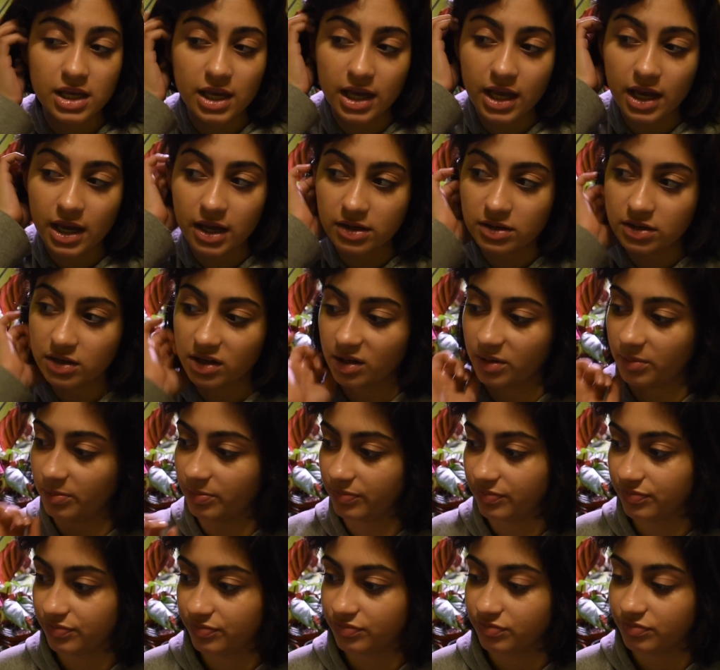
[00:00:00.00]
and
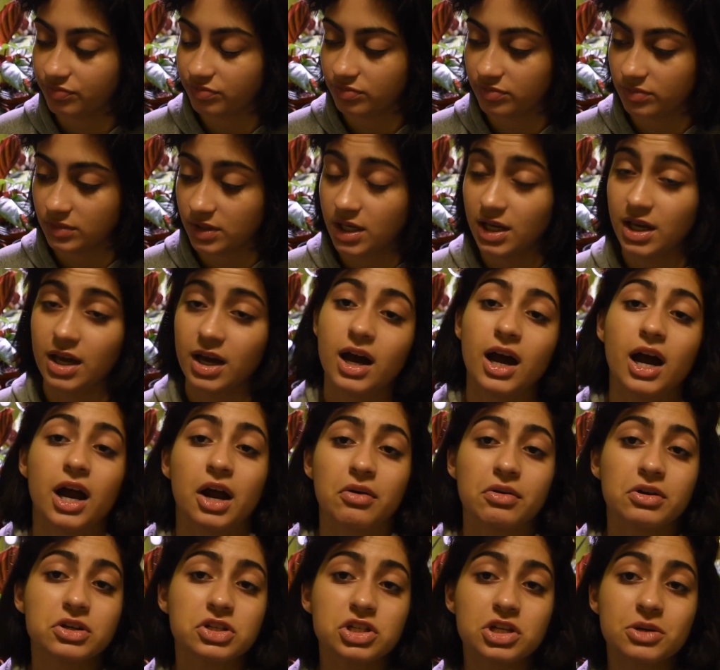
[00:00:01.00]
I
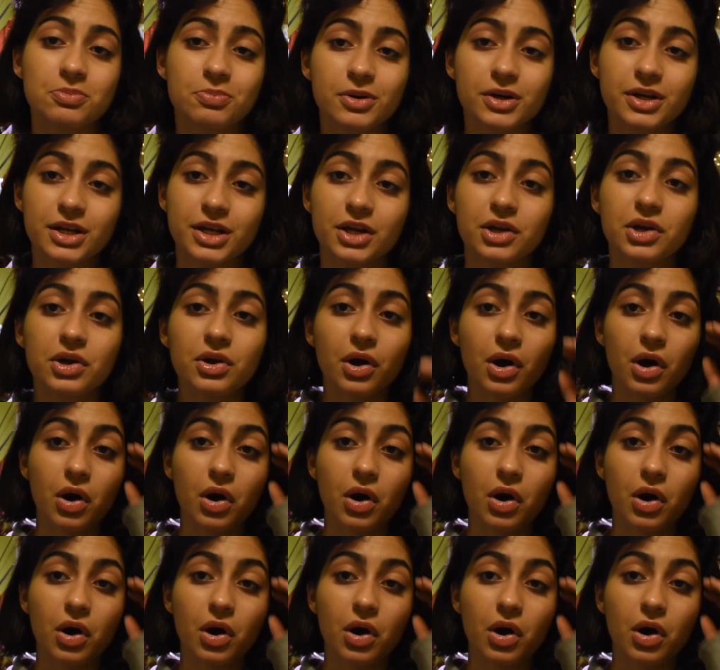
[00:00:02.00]
originally put it in